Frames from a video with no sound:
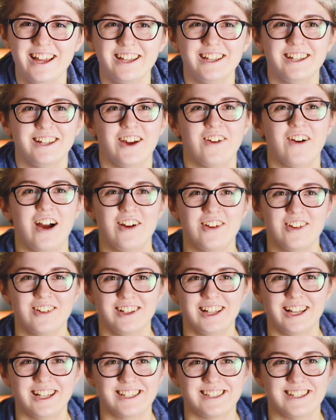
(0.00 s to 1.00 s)
You know how
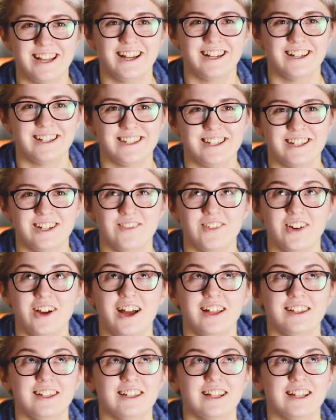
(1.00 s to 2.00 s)
you're like sat in a
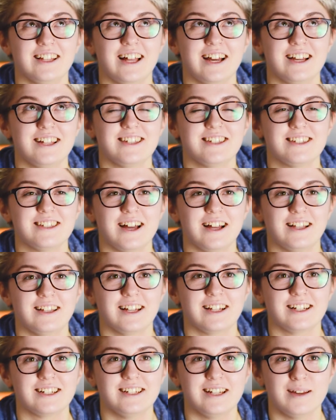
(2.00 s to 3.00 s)
cinema and then the lights start
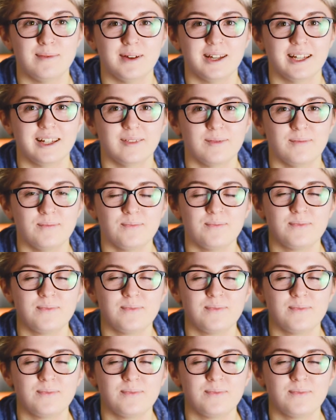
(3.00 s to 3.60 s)
like dimming?